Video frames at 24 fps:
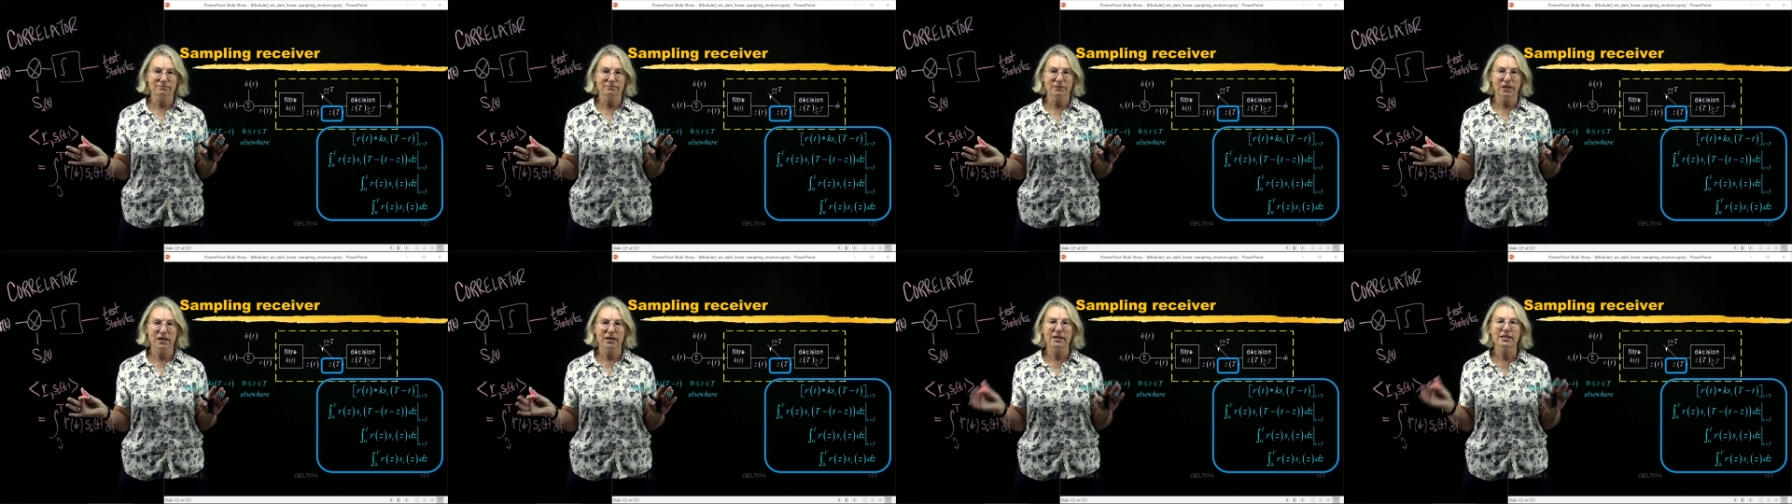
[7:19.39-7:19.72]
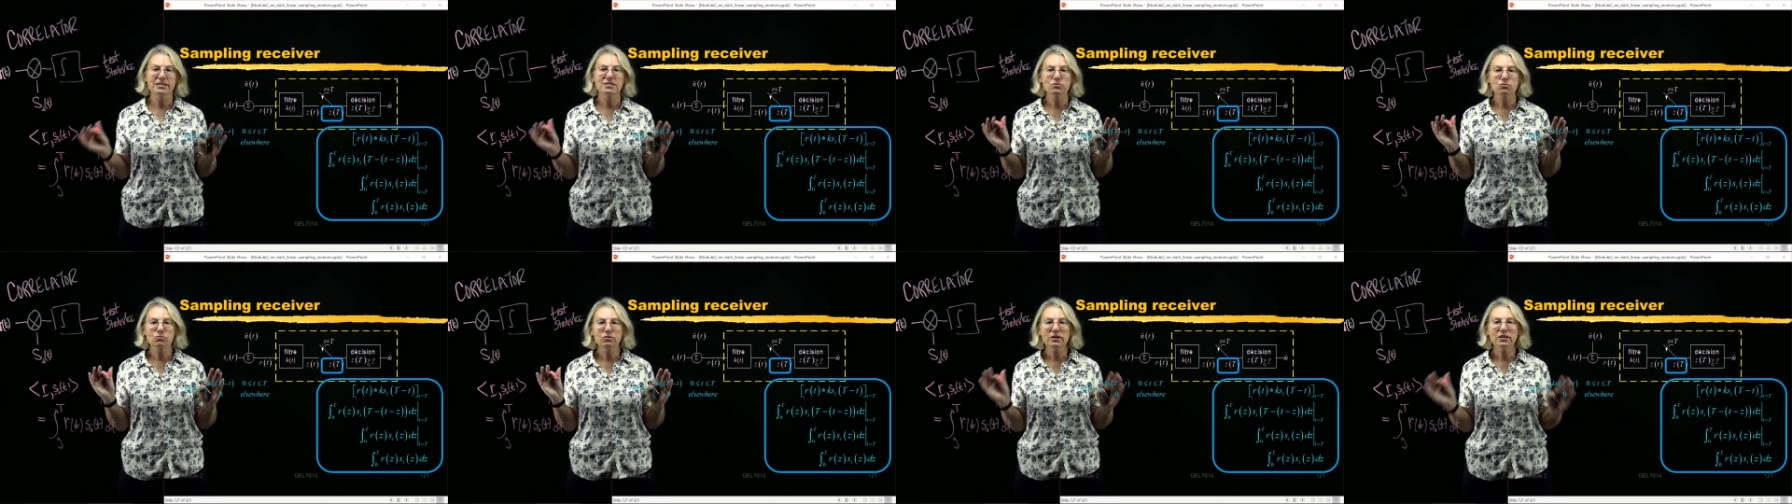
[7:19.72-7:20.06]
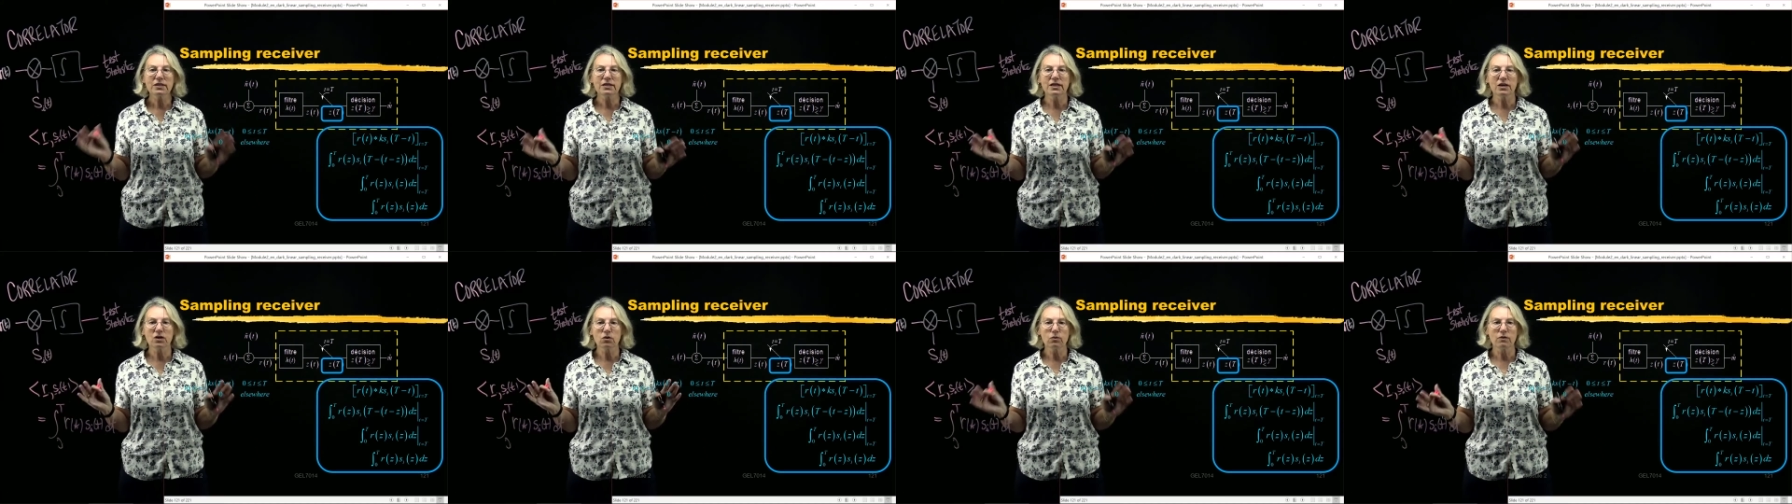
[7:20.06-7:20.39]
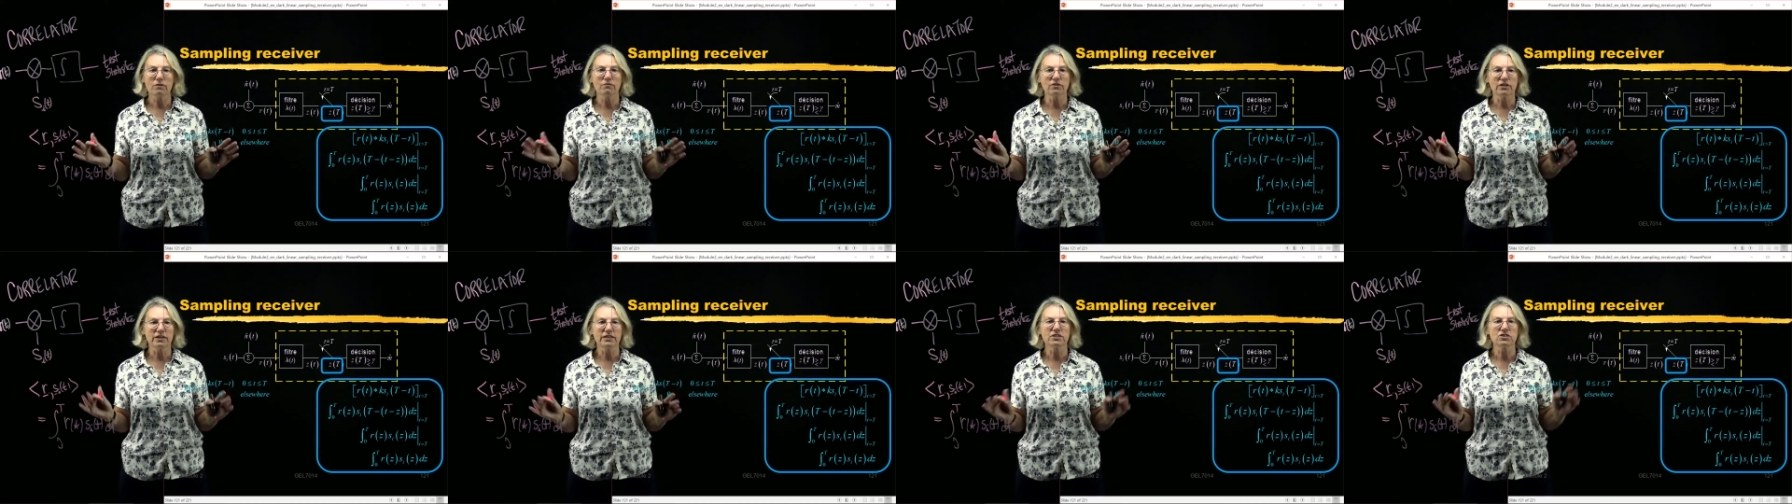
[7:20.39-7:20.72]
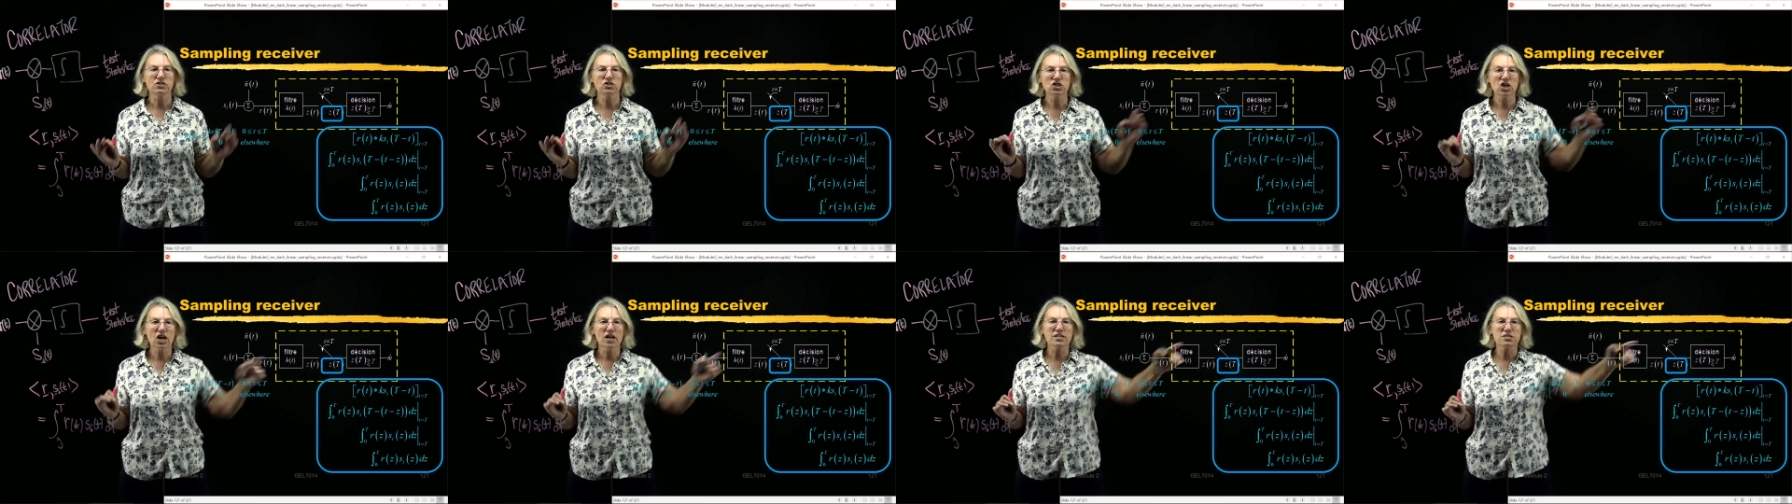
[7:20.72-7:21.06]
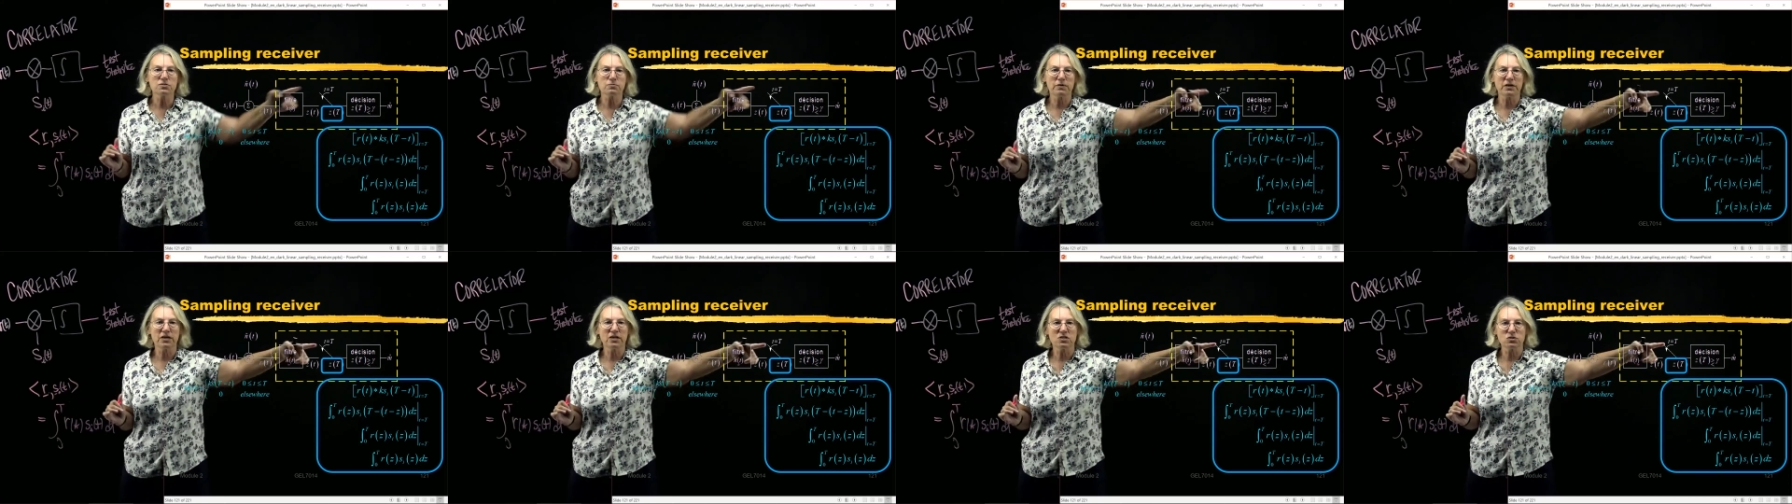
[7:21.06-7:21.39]
And it's really equivalent
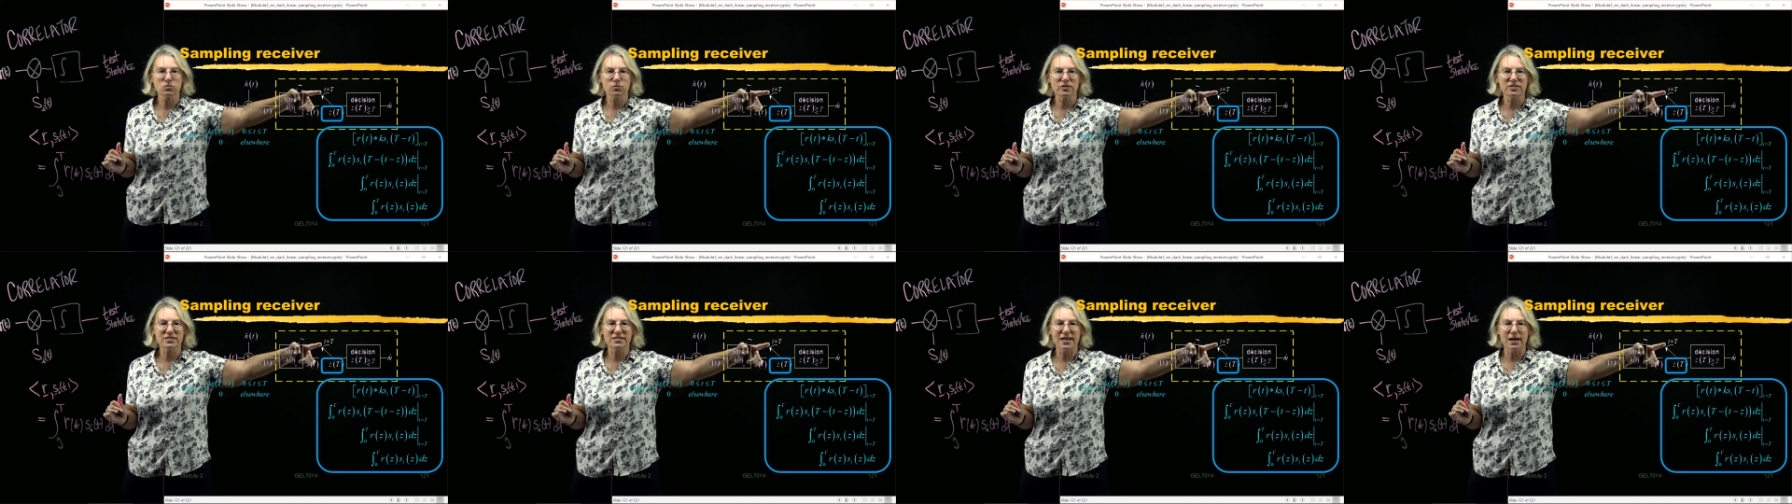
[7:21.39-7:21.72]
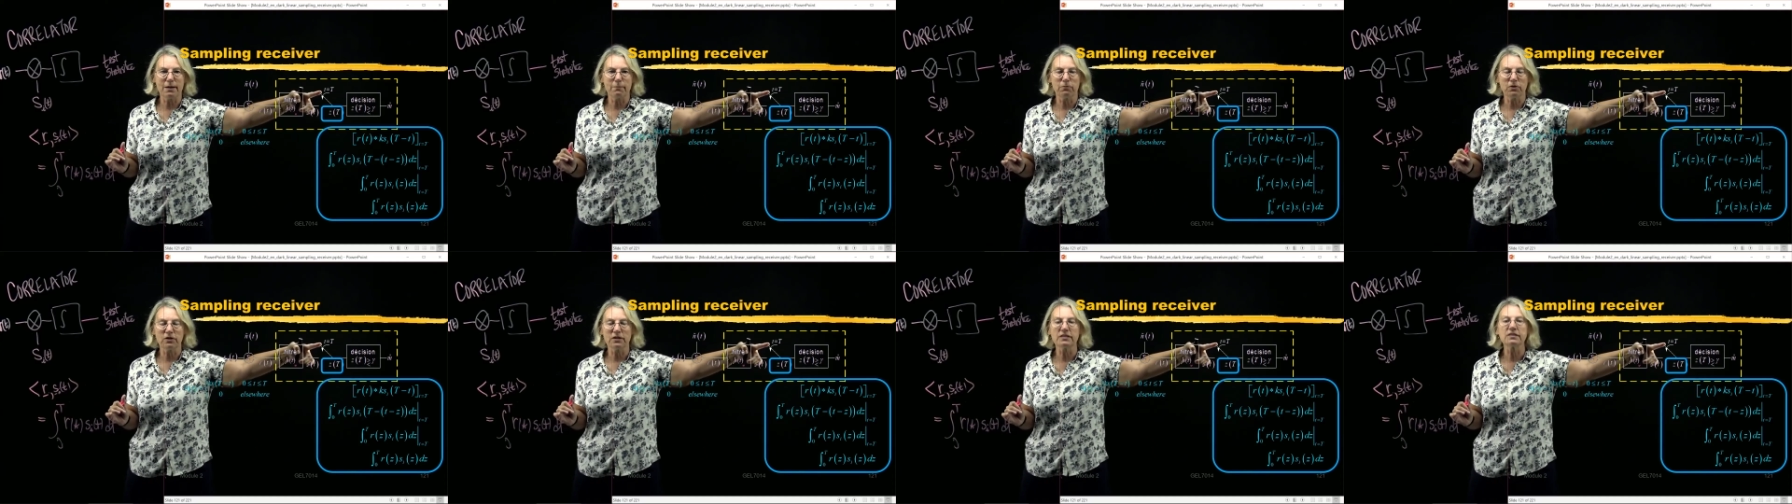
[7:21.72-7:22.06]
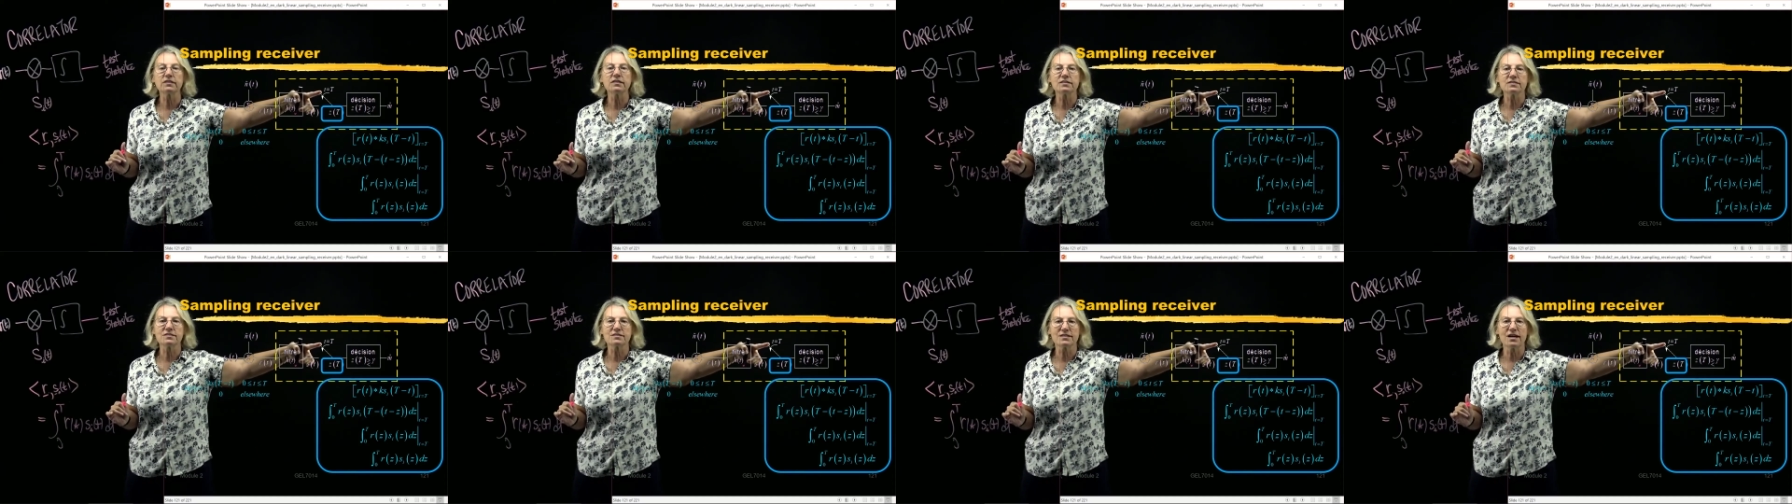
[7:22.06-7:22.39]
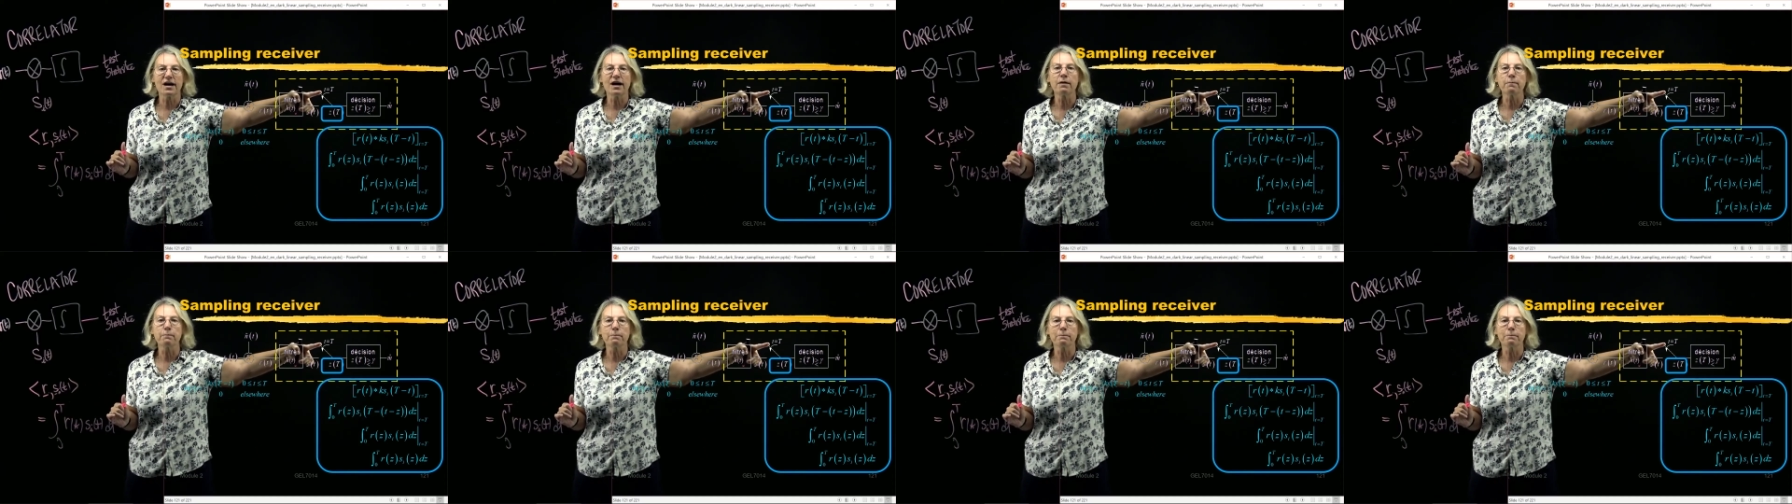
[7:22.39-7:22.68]
just because we sample it this time.